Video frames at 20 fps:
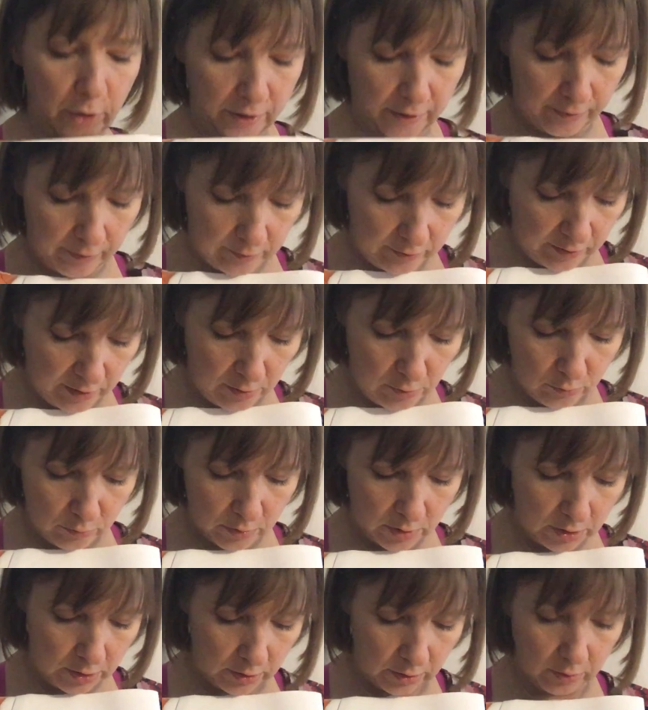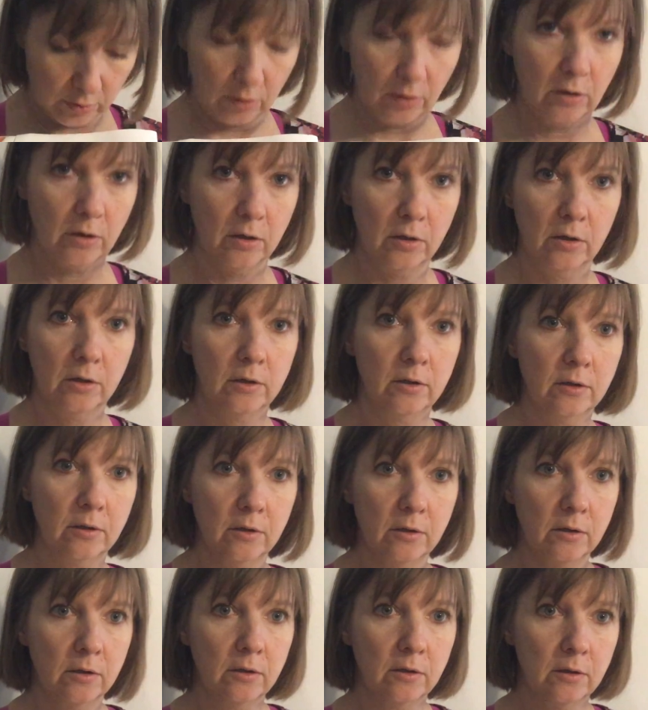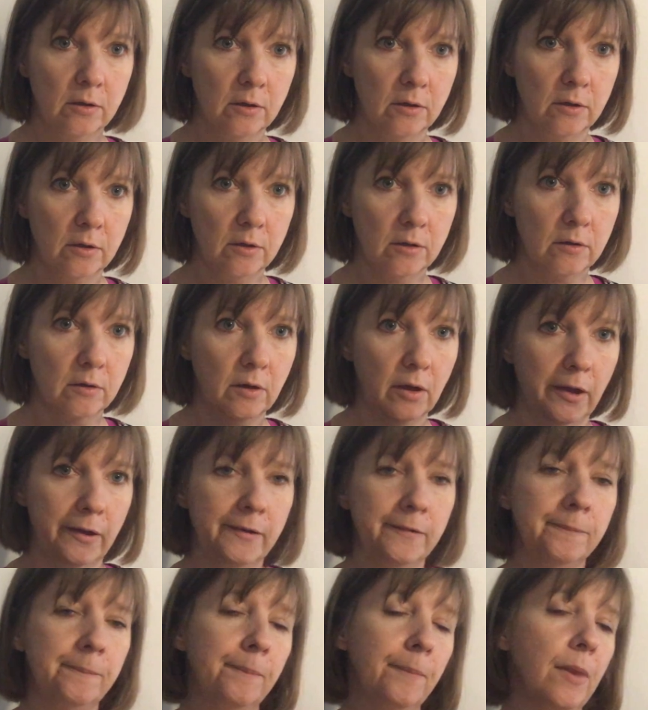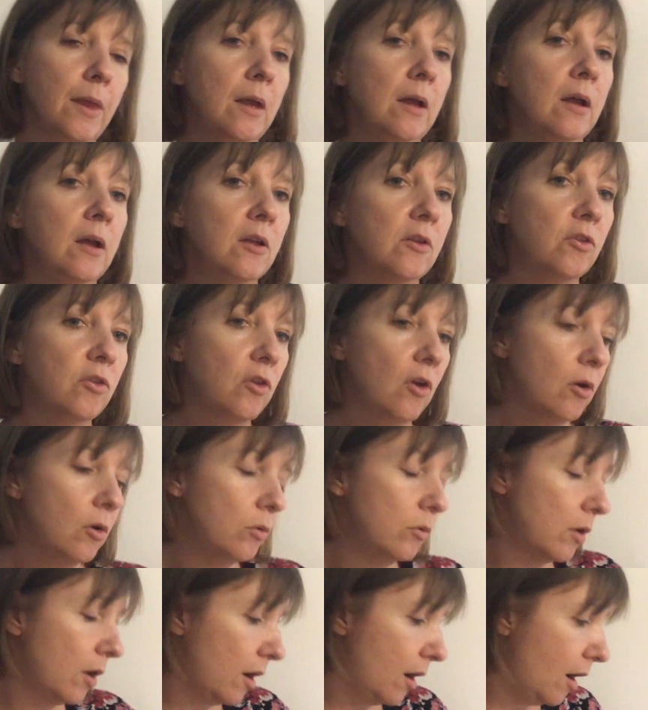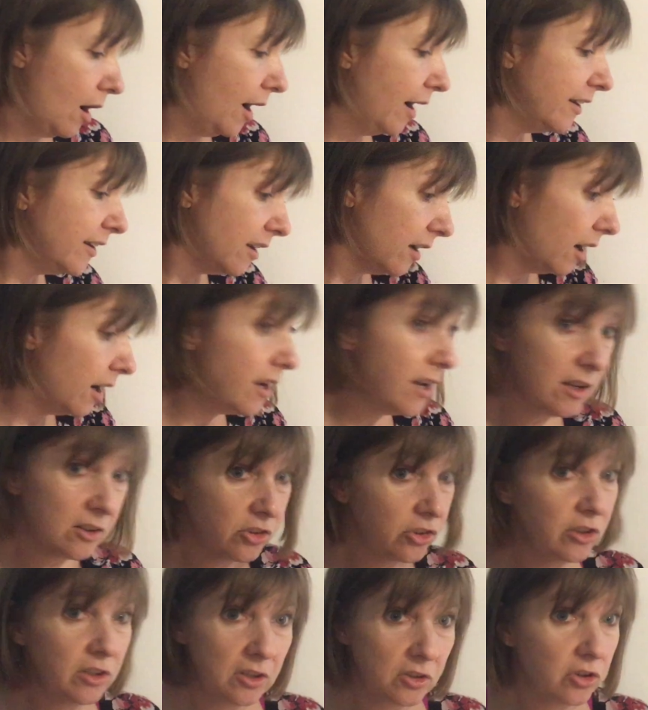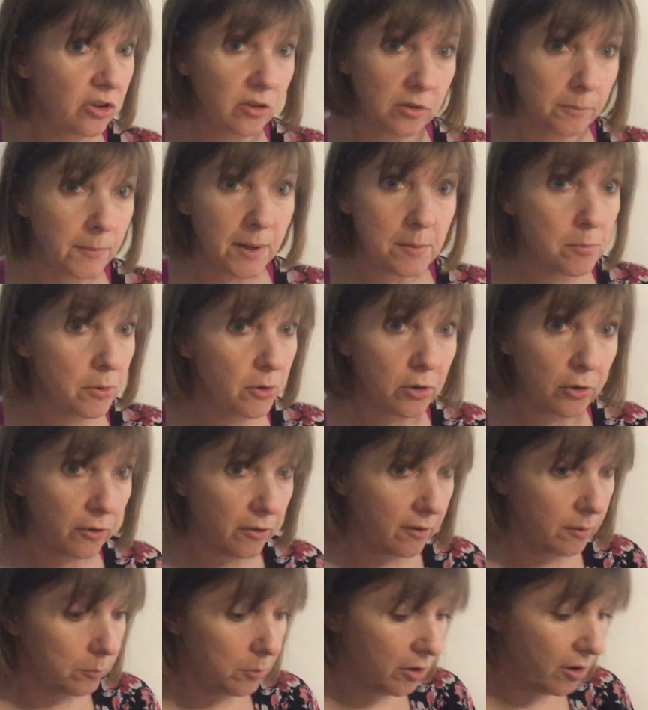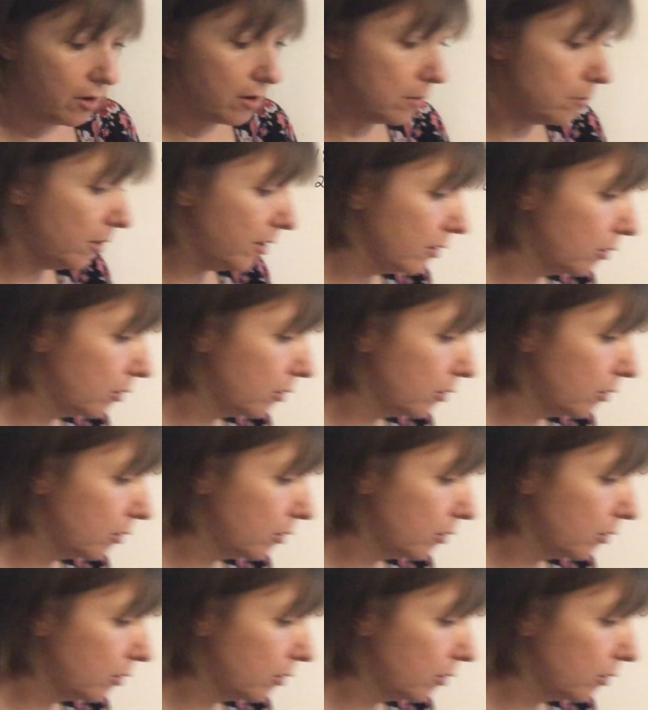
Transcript: it's down here, okay? So I actually turn my book sometimes